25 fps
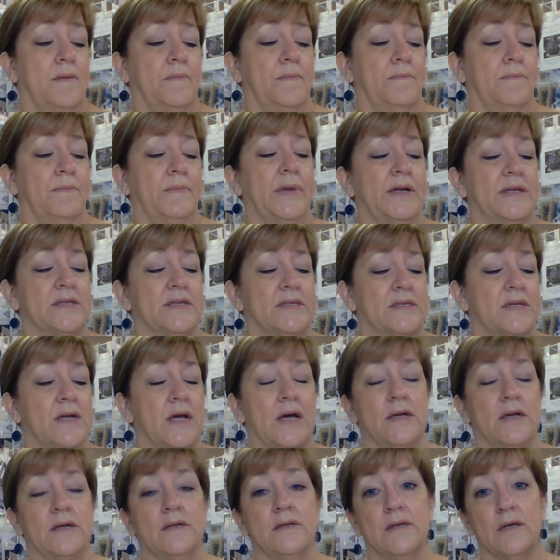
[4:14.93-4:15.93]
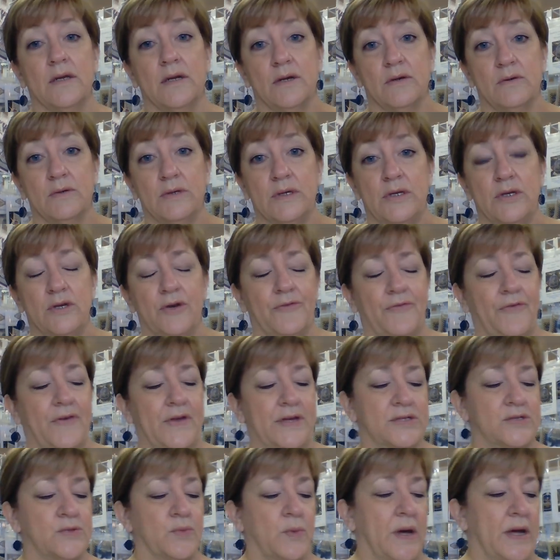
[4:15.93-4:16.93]
but it's not, in your
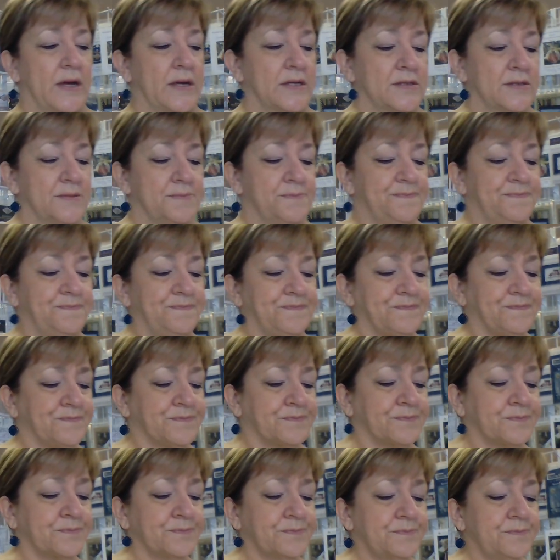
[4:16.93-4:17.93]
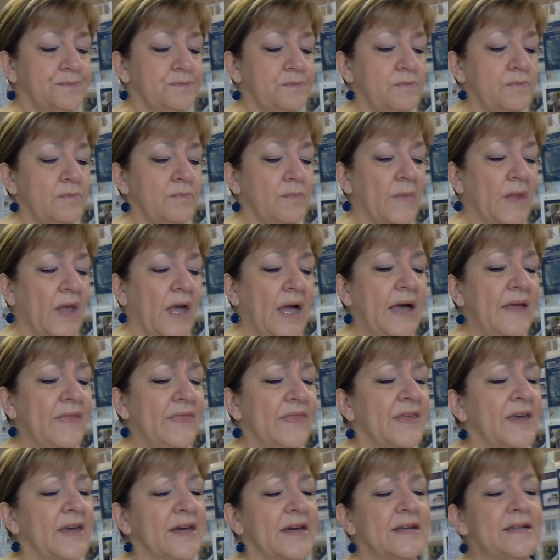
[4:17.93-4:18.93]
face white.
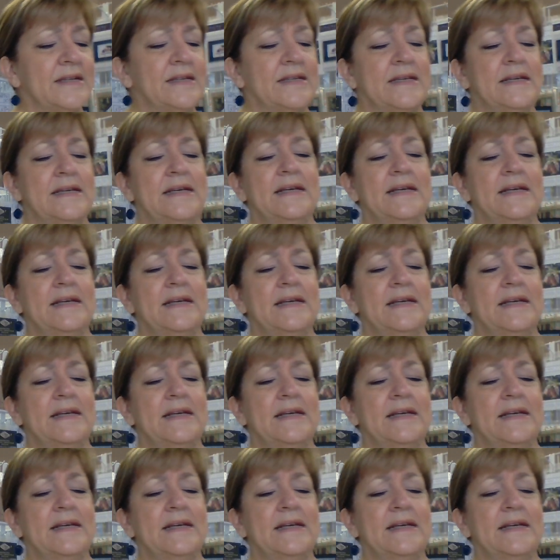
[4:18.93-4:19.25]
And then